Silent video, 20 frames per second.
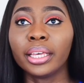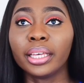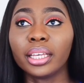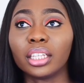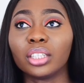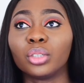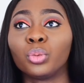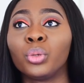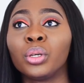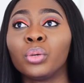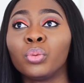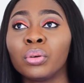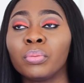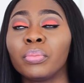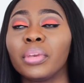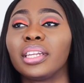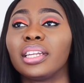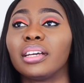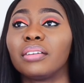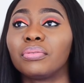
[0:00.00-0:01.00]
it's we
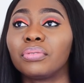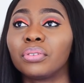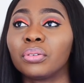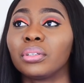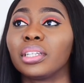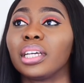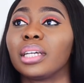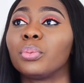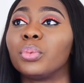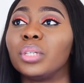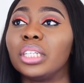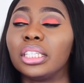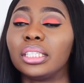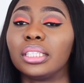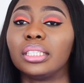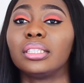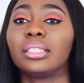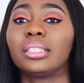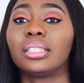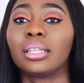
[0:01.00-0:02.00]
women that feel like we
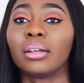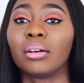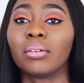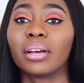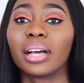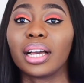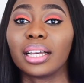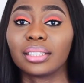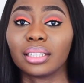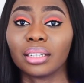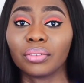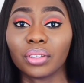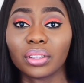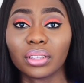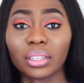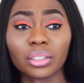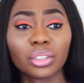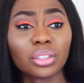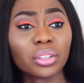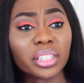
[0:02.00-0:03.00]
need to tell guys
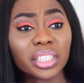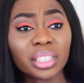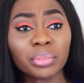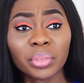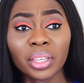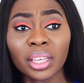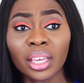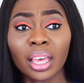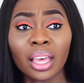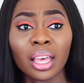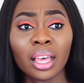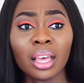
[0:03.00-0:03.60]
everything? Trust me,